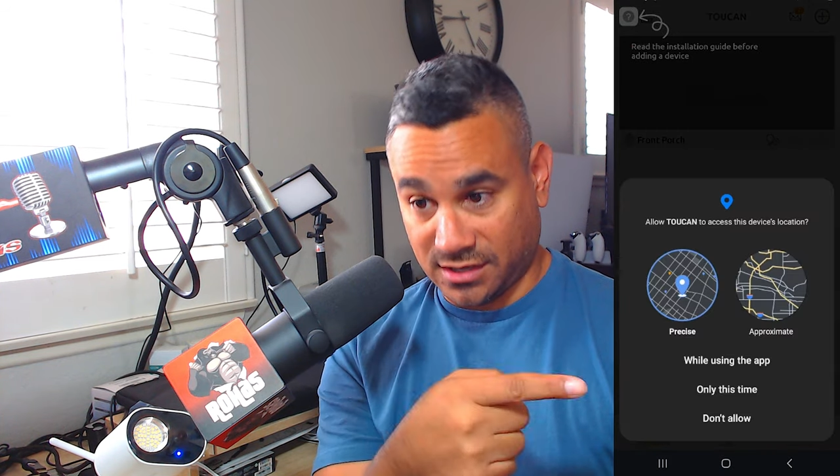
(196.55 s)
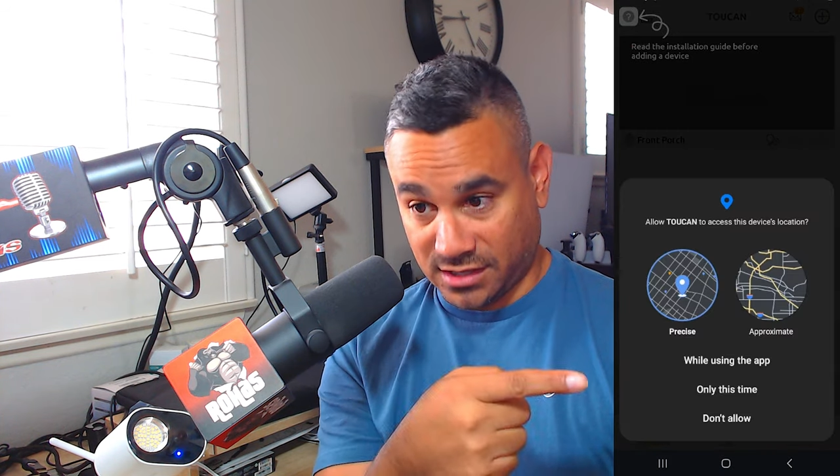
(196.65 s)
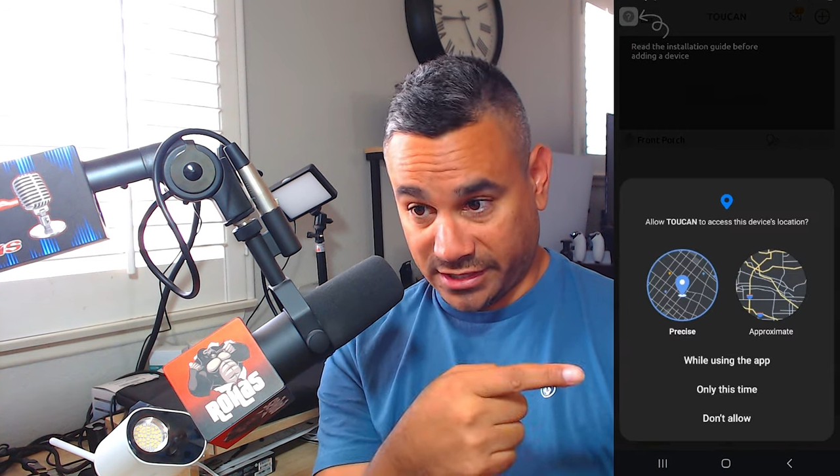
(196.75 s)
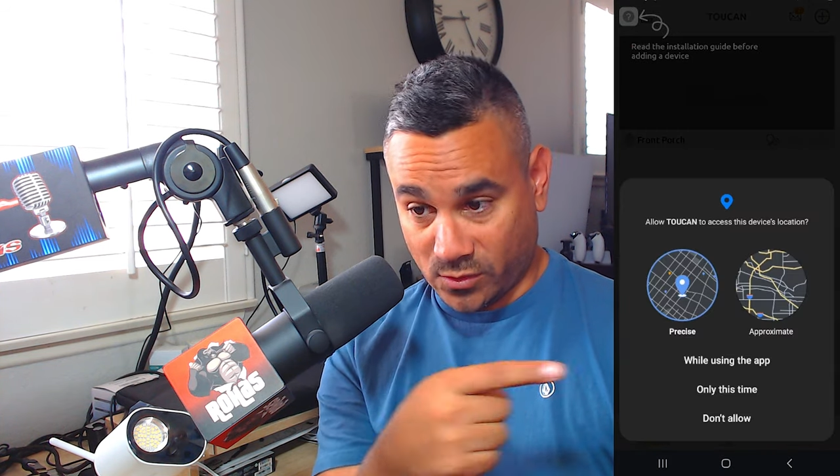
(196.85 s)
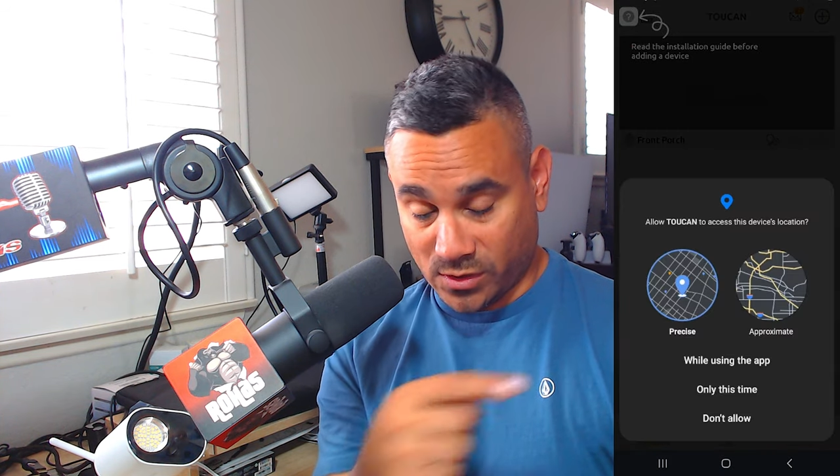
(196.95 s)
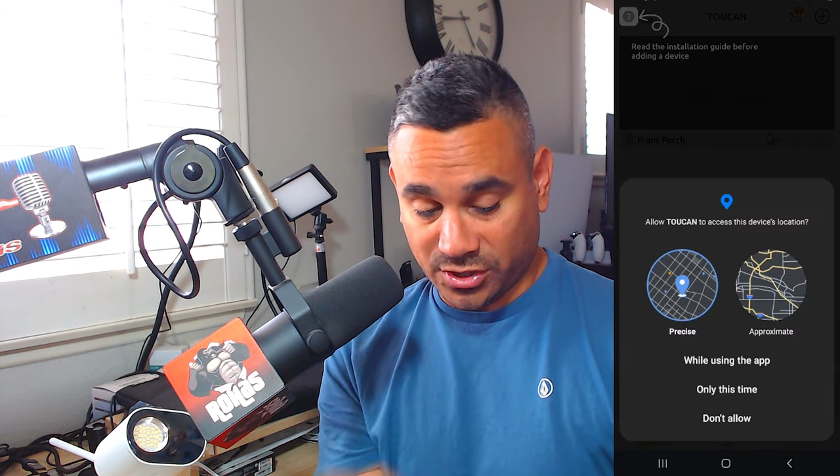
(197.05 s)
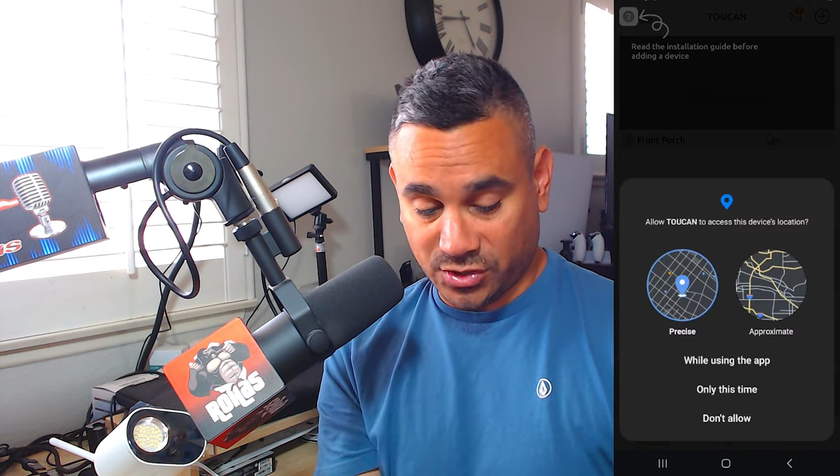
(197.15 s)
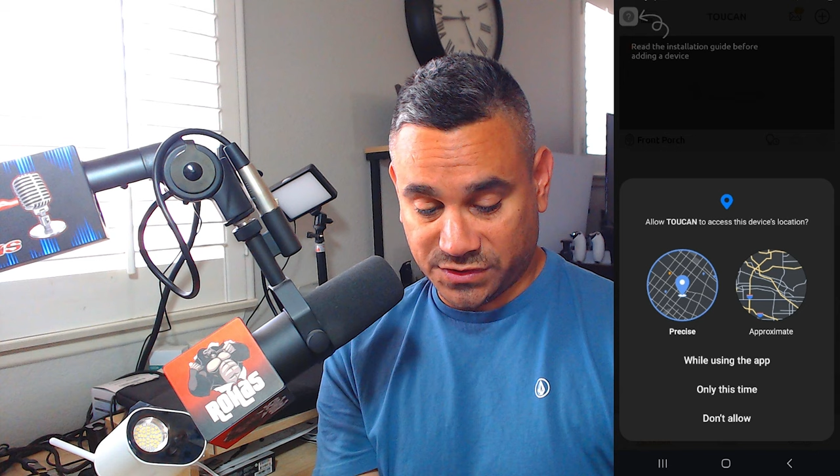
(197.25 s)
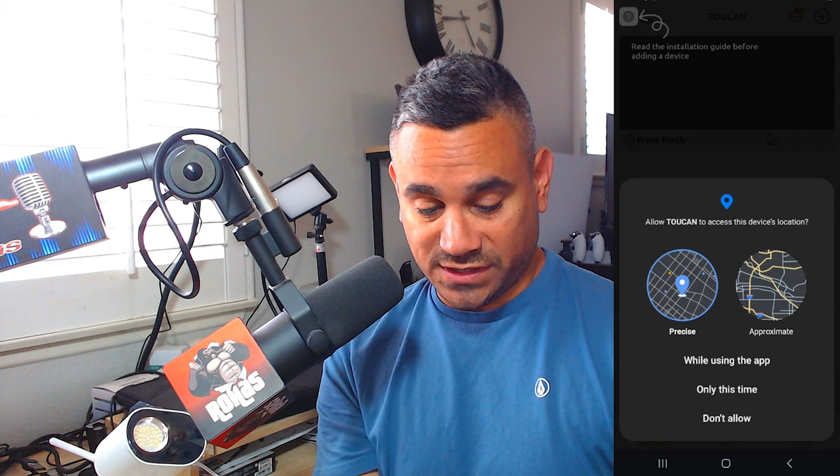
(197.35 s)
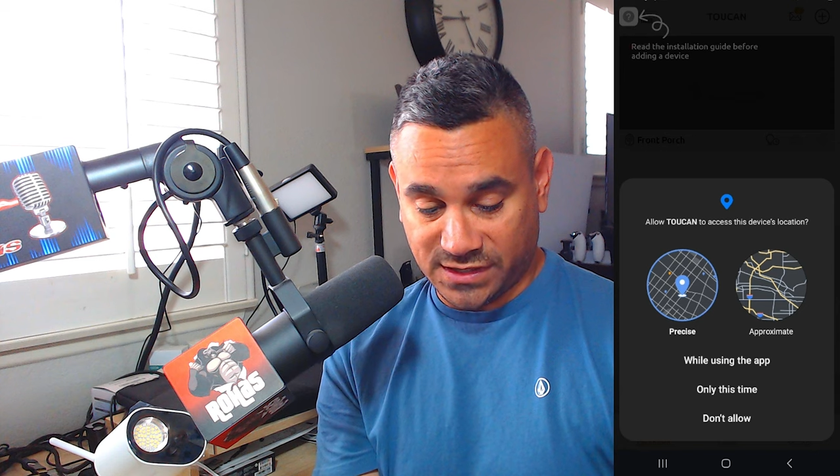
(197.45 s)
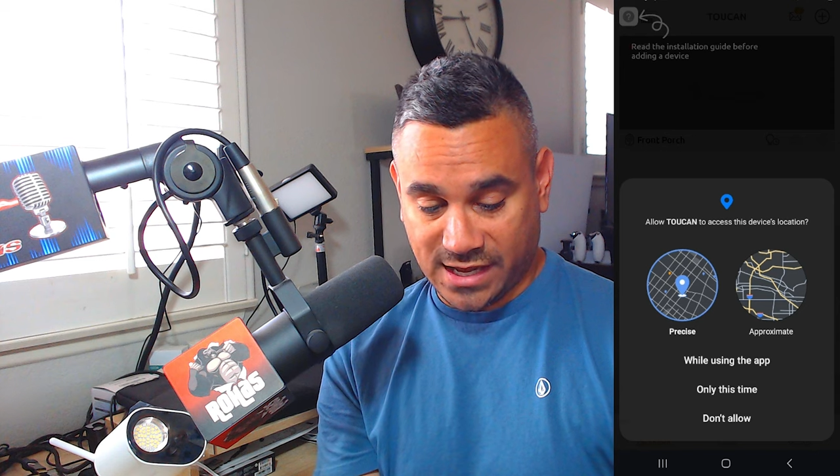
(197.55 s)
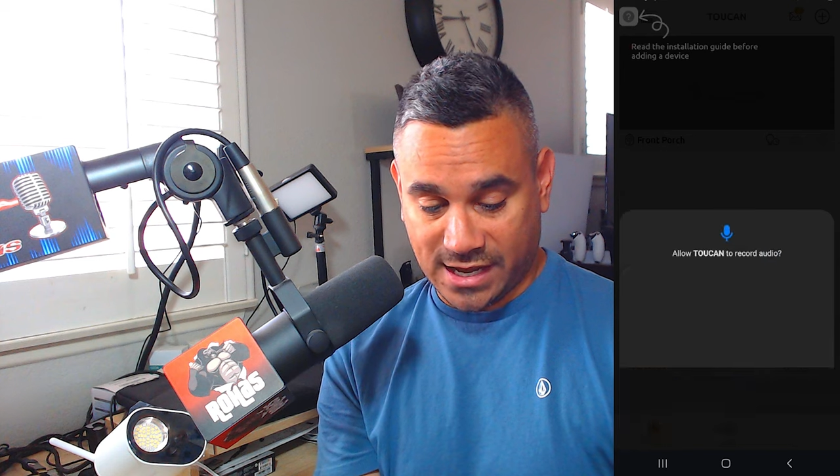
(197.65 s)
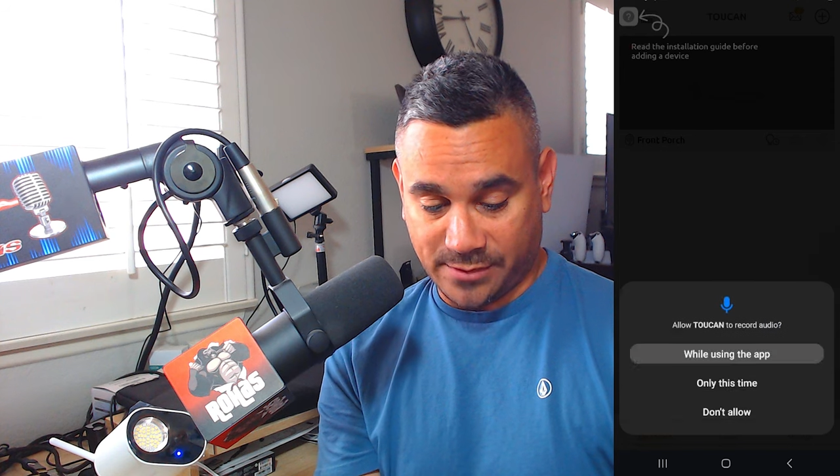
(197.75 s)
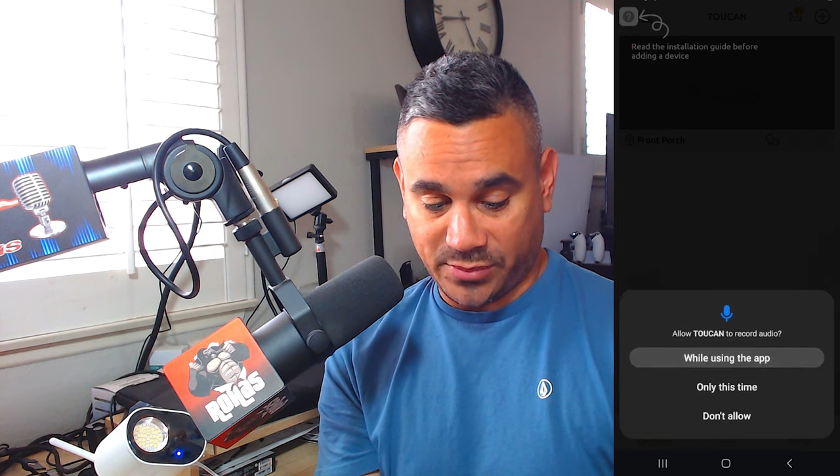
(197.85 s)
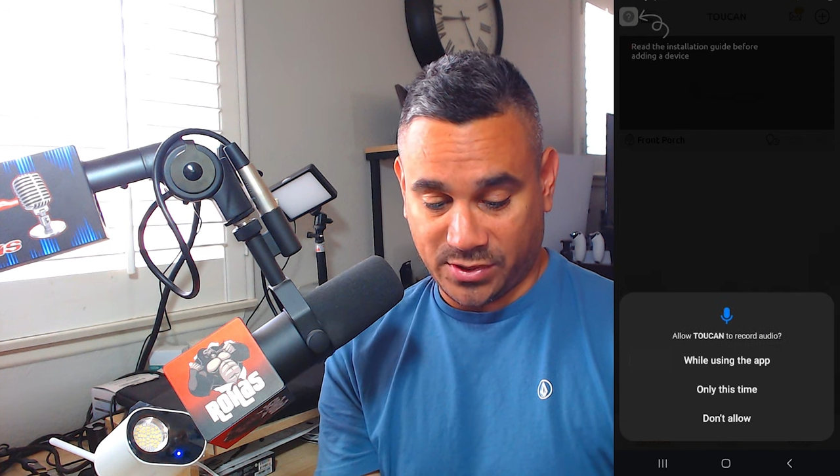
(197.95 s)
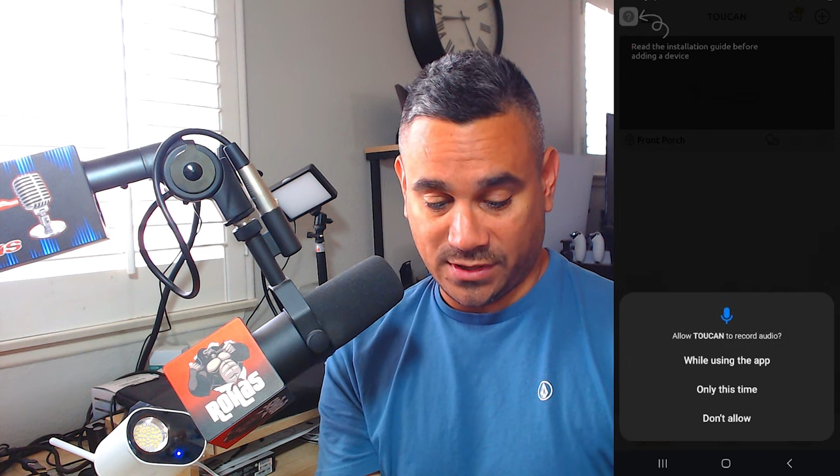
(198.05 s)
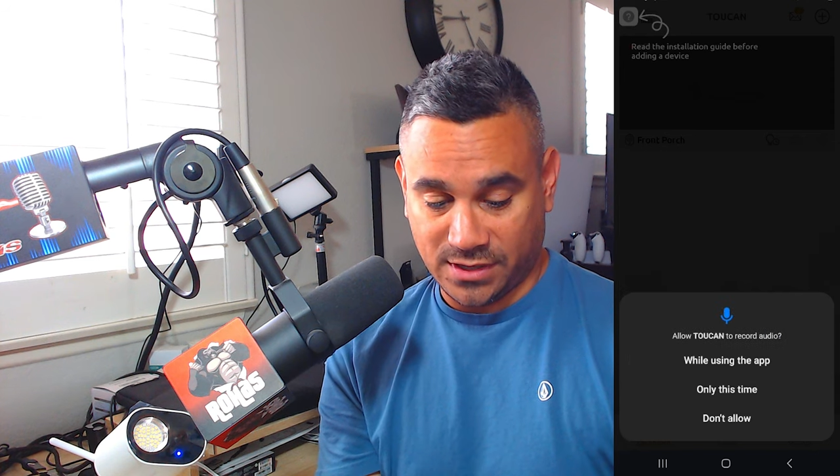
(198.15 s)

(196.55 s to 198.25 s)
click while using the app,